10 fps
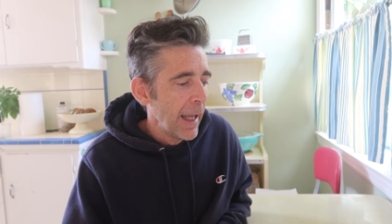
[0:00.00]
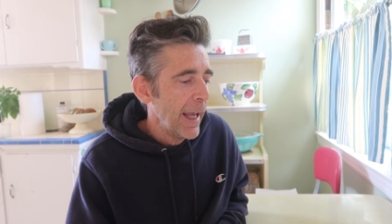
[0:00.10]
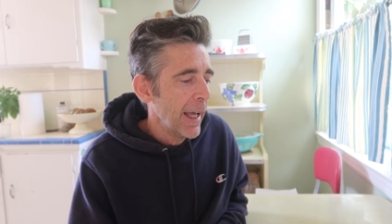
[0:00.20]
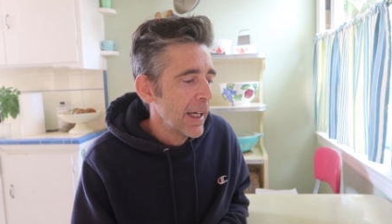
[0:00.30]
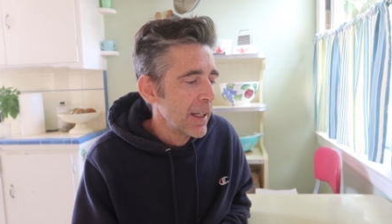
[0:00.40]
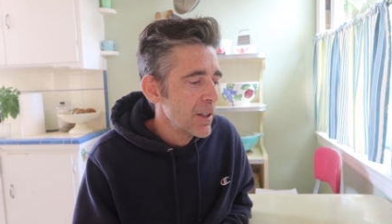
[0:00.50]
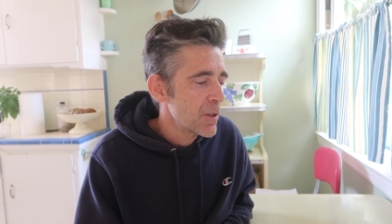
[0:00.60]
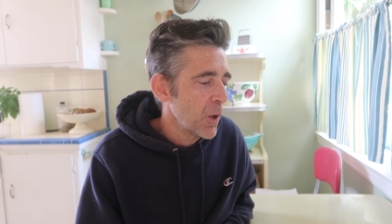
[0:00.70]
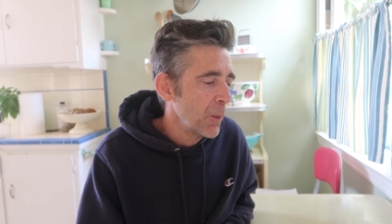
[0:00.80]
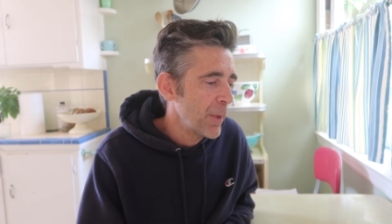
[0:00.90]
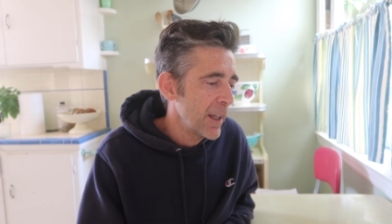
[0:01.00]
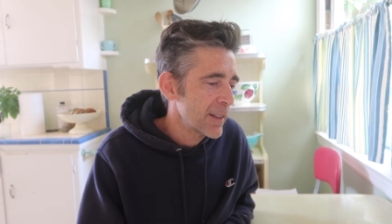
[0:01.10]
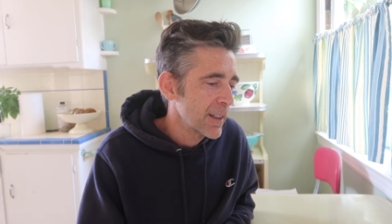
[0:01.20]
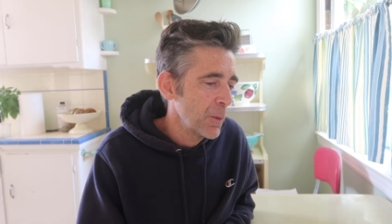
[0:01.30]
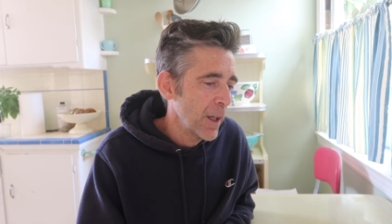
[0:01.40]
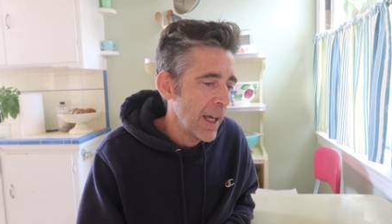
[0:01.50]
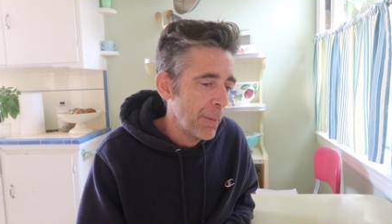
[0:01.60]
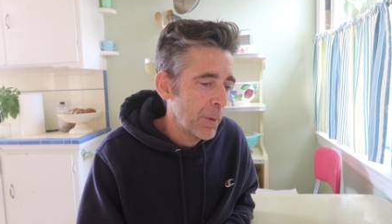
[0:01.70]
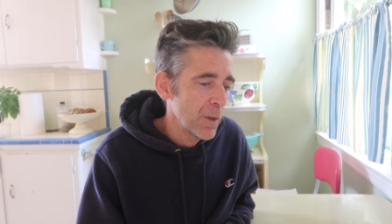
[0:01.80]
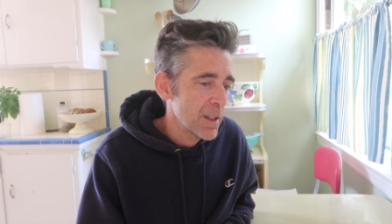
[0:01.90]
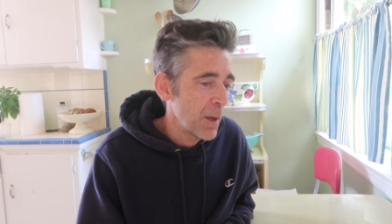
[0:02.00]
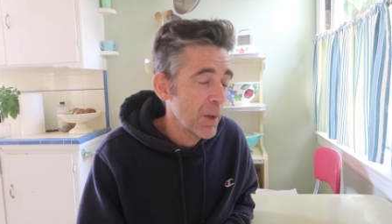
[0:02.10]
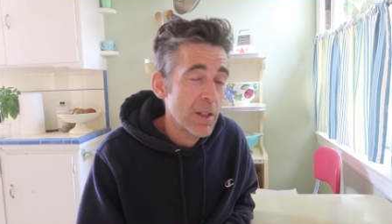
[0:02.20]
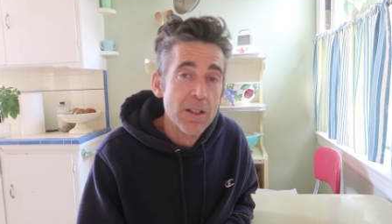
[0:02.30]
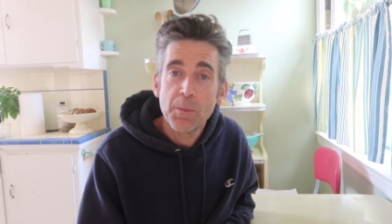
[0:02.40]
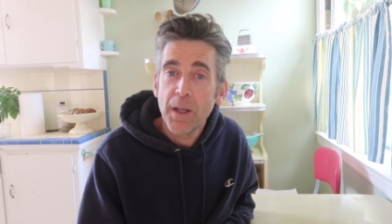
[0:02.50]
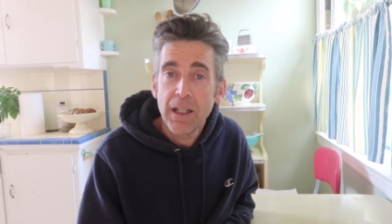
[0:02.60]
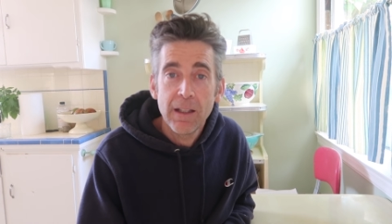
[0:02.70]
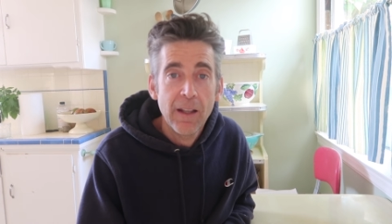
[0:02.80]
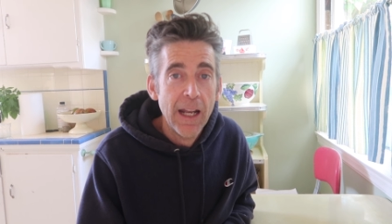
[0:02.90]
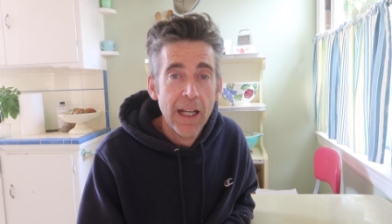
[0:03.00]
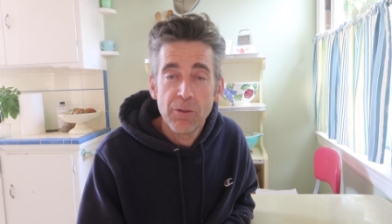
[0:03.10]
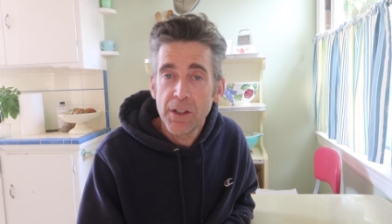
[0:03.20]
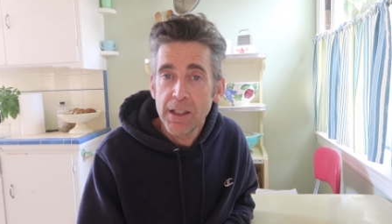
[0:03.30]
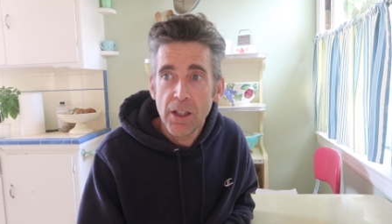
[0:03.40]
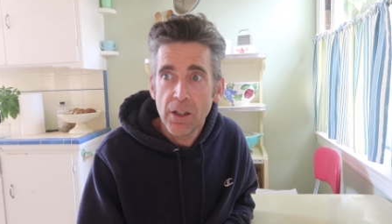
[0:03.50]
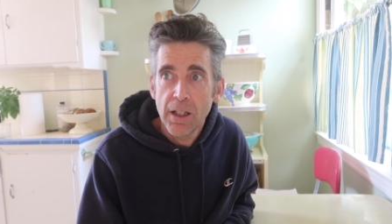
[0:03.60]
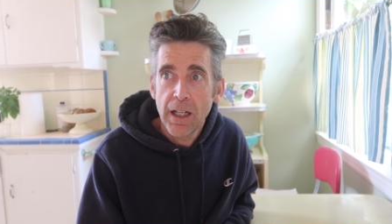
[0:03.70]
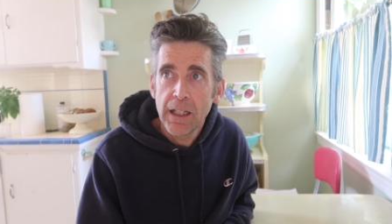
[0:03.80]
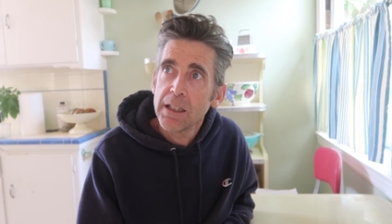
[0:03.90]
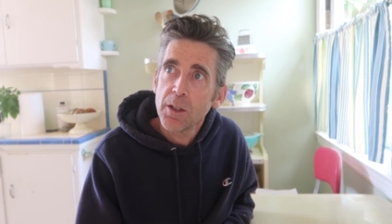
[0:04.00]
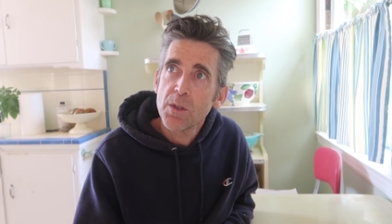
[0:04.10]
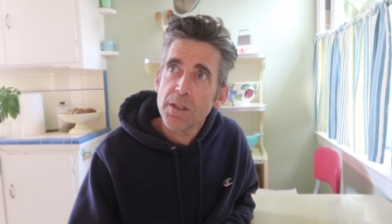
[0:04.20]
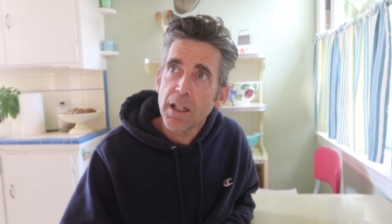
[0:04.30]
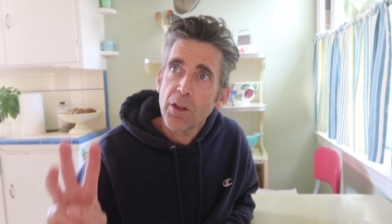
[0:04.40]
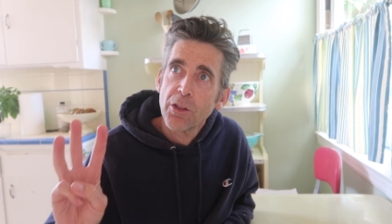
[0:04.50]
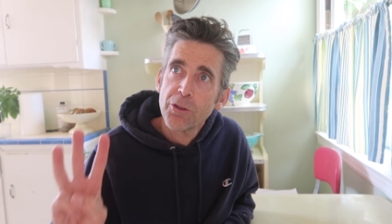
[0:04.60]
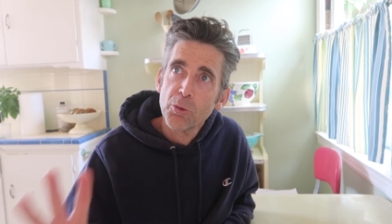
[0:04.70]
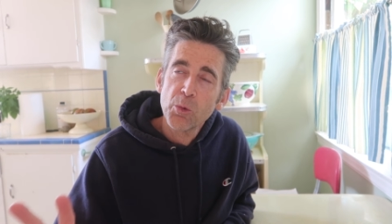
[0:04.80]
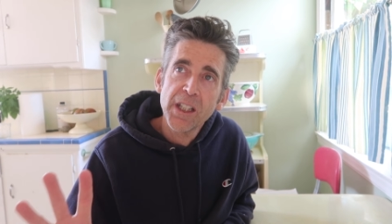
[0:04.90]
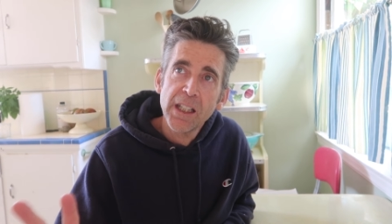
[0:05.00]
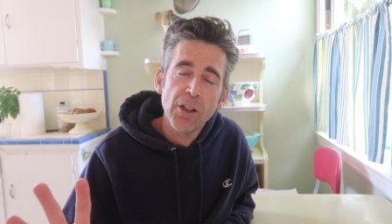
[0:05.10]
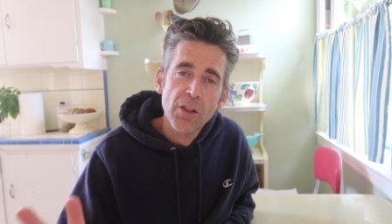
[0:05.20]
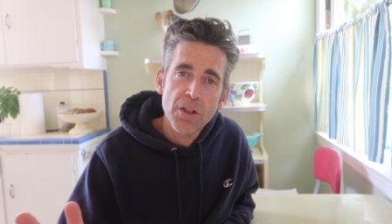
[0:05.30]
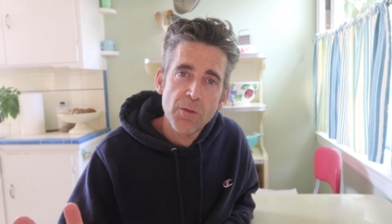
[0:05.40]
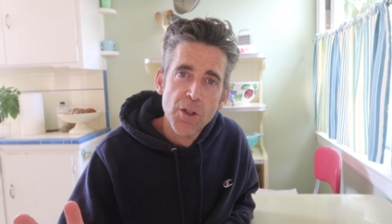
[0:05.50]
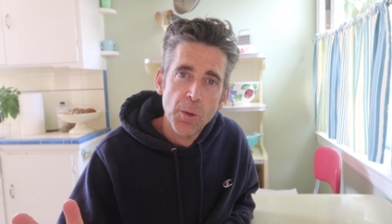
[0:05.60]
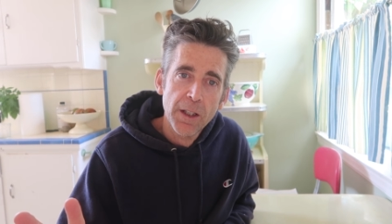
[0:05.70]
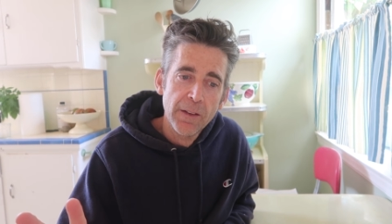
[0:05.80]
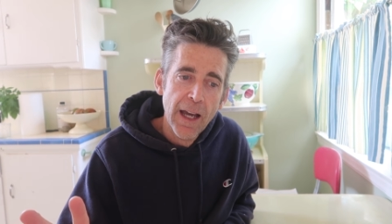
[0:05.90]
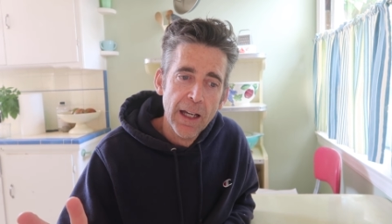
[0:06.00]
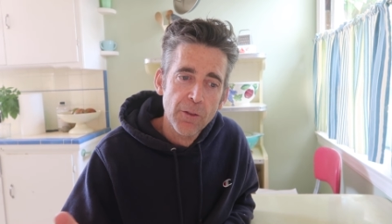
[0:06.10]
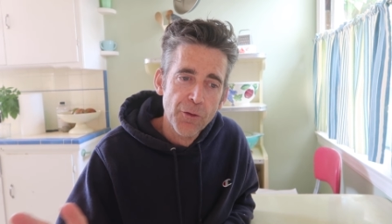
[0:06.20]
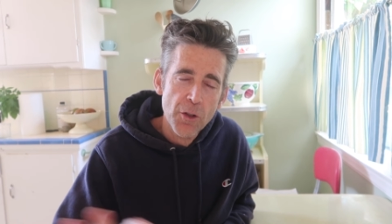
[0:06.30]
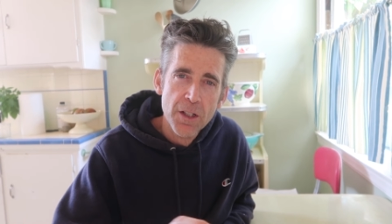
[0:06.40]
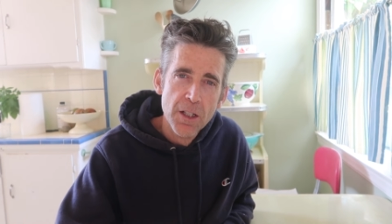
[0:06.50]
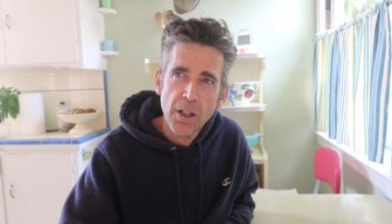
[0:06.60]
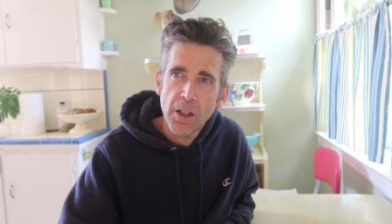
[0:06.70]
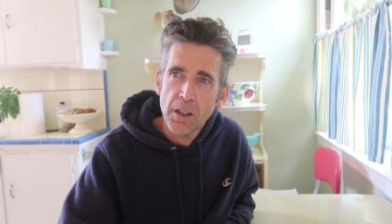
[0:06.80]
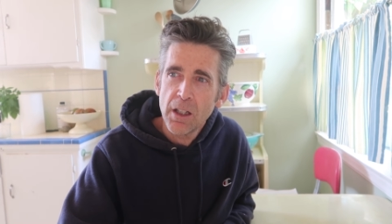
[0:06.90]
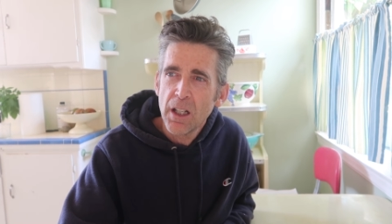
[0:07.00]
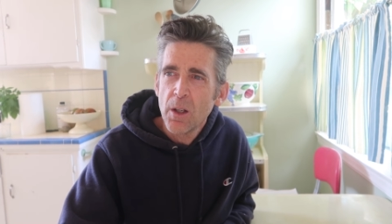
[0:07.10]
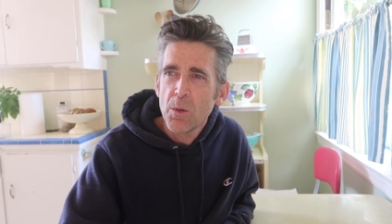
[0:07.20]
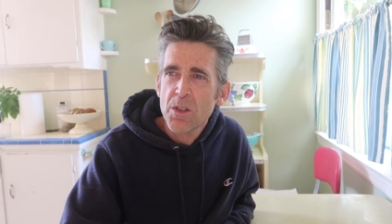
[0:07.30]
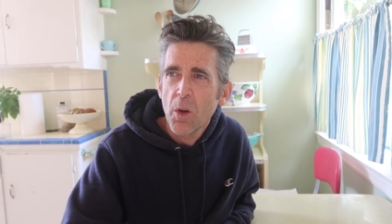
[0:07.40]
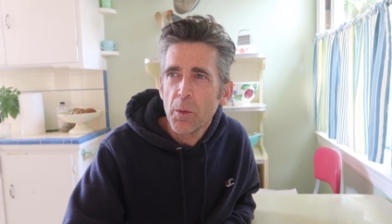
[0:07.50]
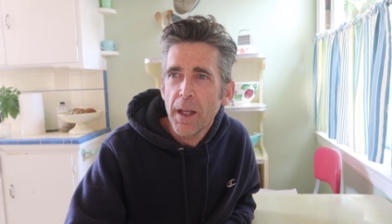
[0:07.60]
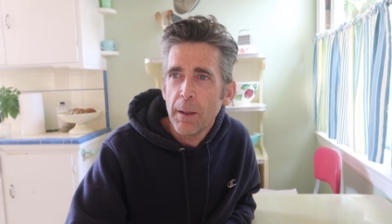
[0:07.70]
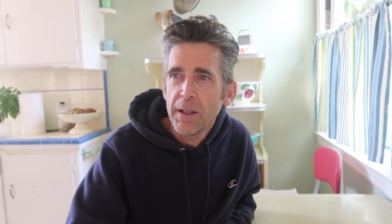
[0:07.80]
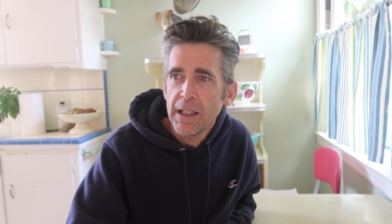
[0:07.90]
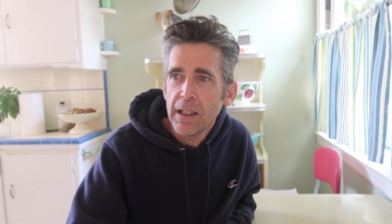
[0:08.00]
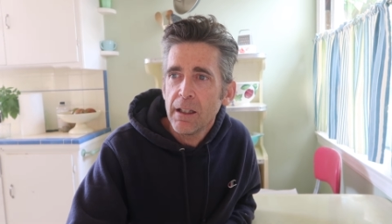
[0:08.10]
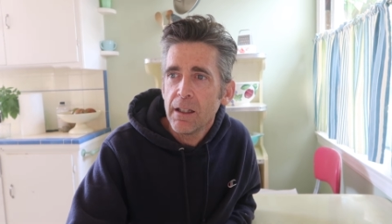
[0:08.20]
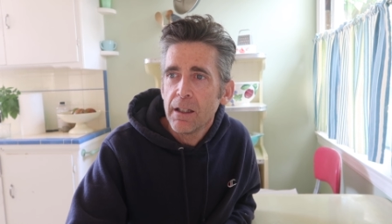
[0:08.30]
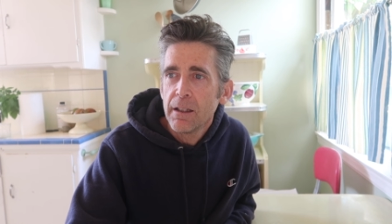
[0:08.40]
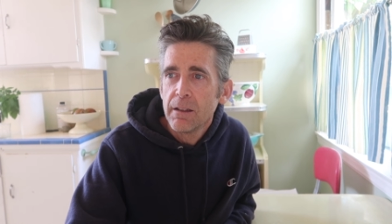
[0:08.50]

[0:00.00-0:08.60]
And so basically what happened was I participated in that every year. And I think it was like three years of doing that. The first year we sold maybe,